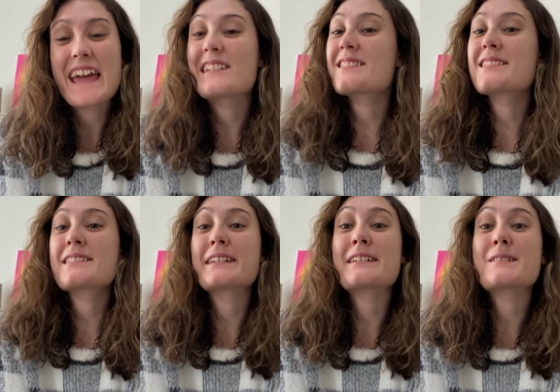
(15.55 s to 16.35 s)
And it's a
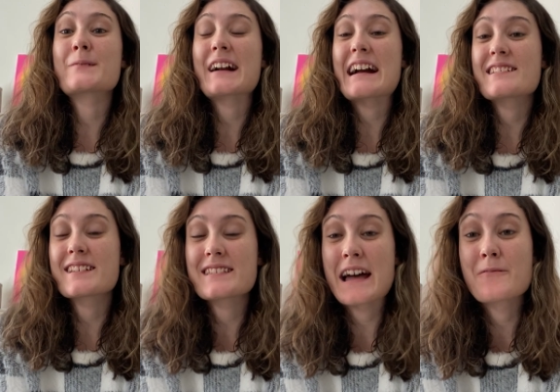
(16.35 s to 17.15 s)
series where I
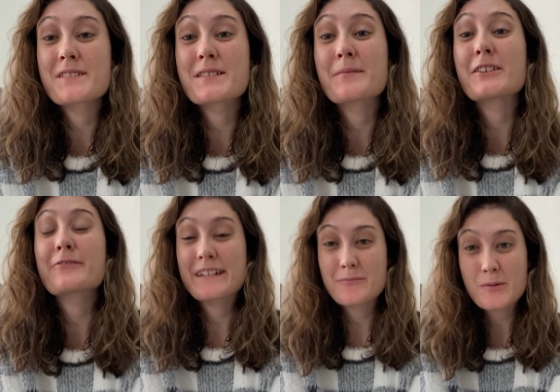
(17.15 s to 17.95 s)
sit down with some
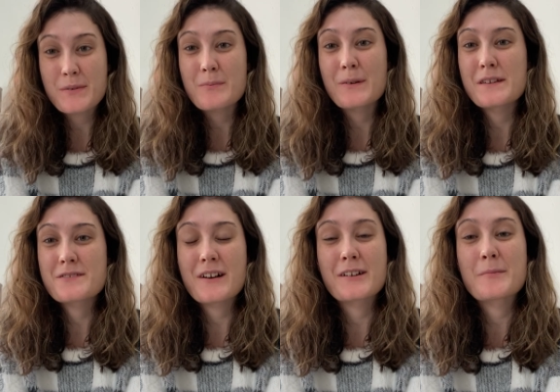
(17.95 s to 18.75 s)
incredible people and
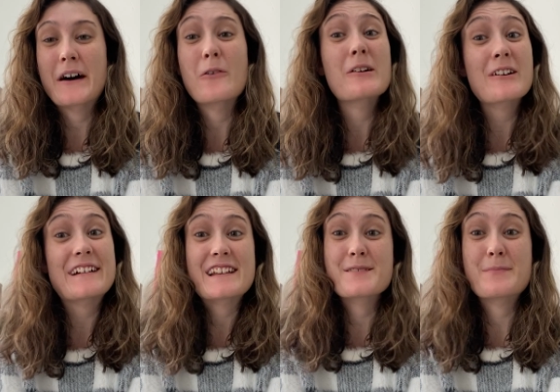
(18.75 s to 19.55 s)
talk about what
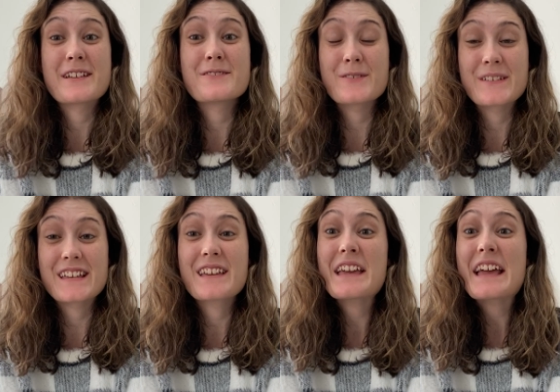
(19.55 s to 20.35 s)
God has been
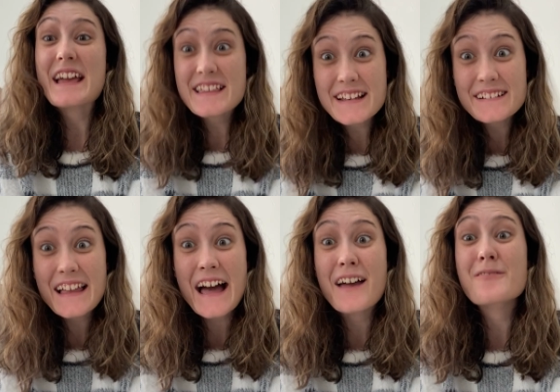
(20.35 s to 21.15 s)
doing in their
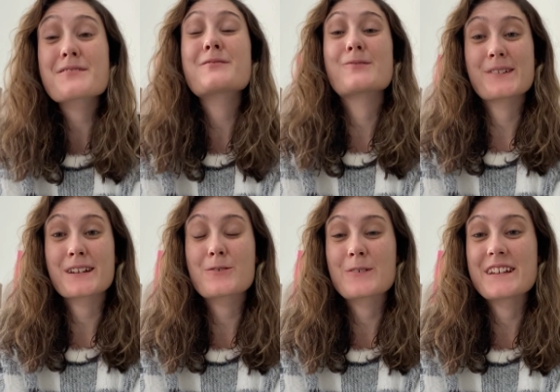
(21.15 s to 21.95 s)
lives
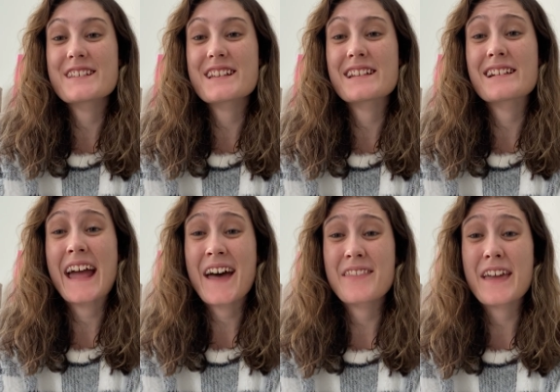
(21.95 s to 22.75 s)
during quarantine and
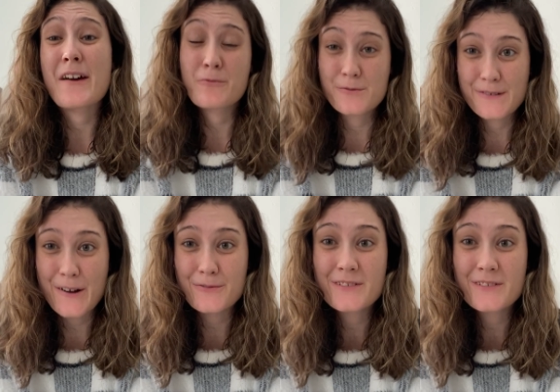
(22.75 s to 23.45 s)
how they have grown.